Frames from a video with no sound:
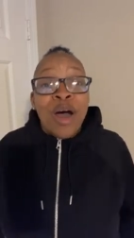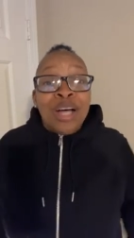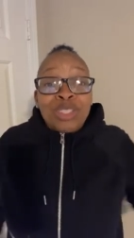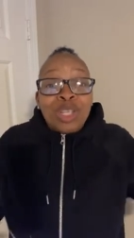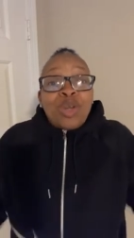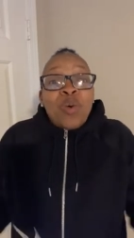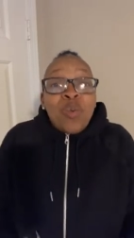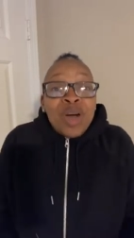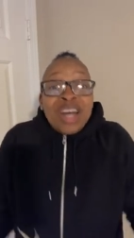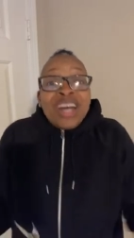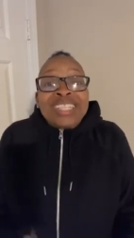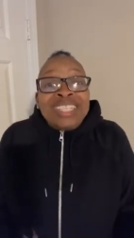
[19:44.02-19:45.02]
so the
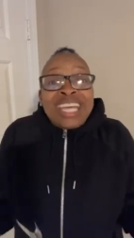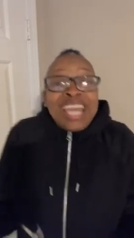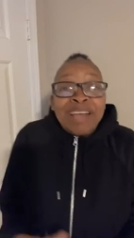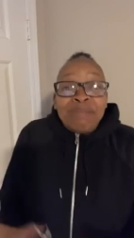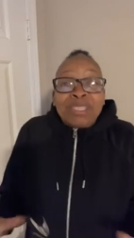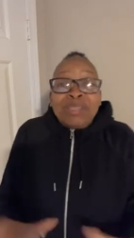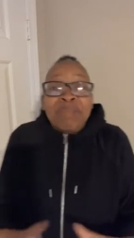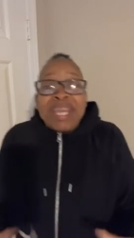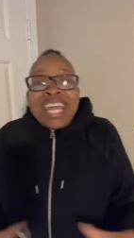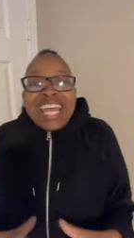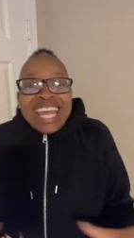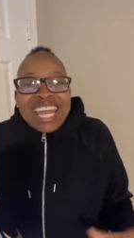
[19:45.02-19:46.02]
word keeps
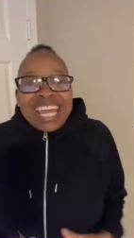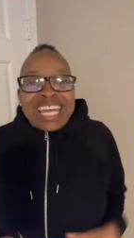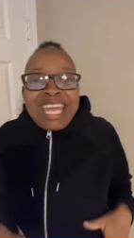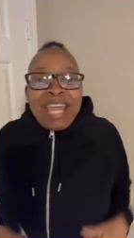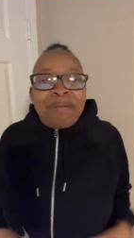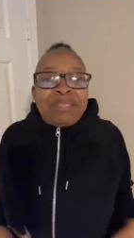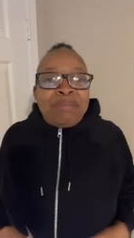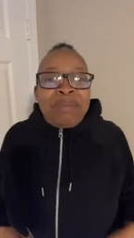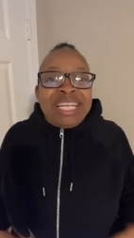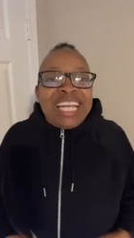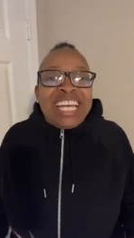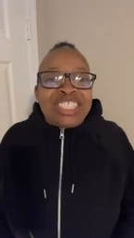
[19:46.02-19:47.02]

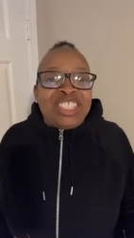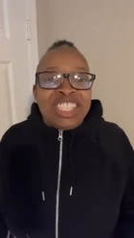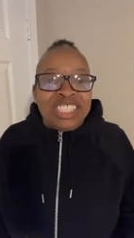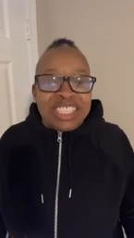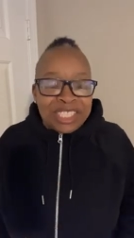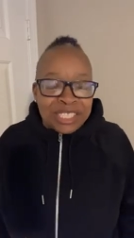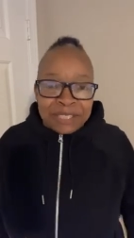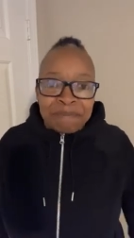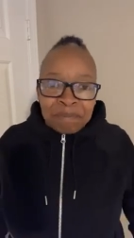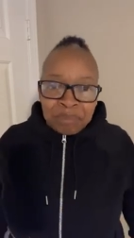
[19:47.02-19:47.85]
me like Jesus.